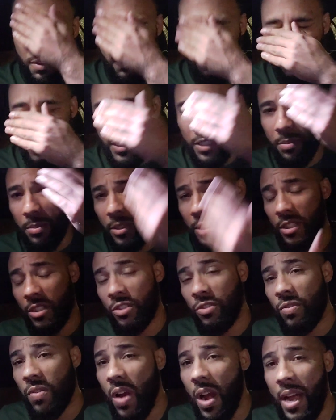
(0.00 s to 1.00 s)
on Facebook
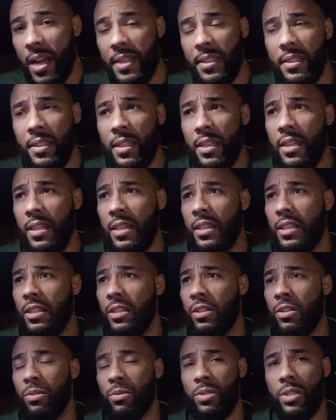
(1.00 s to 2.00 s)
just crying, you
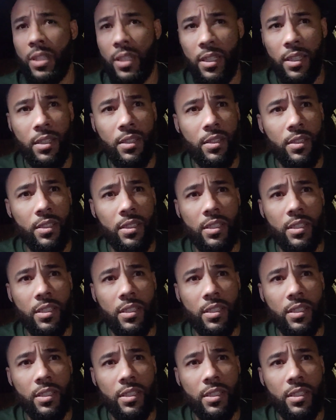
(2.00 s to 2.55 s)
know, tears.